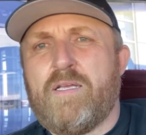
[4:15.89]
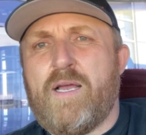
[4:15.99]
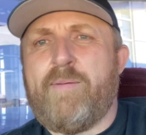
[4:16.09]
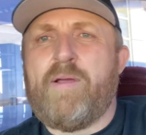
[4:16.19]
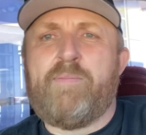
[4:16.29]

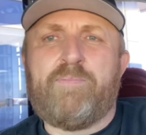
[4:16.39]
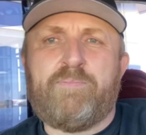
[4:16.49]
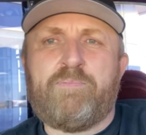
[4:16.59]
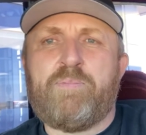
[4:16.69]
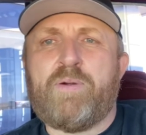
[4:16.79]
I'm
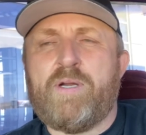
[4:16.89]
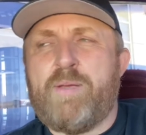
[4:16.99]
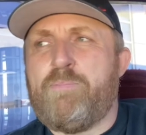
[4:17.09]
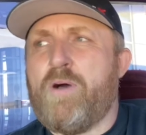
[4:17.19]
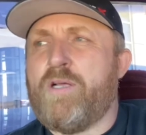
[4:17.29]
pretty
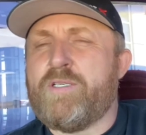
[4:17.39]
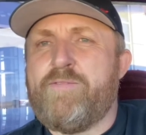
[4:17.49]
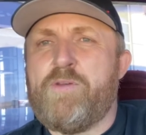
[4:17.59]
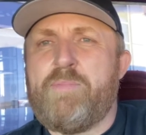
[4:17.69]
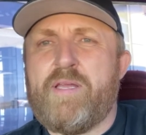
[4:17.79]
positive
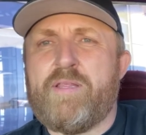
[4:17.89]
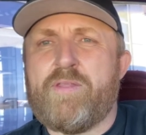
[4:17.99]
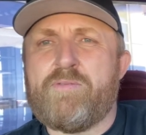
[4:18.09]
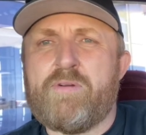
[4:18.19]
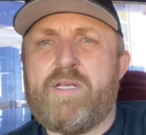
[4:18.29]
you'd be in the
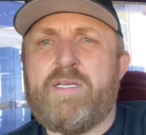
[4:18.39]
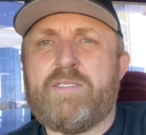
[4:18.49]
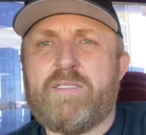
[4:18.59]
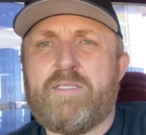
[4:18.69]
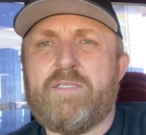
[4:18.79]

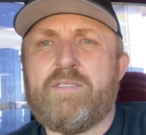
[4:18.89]
3s,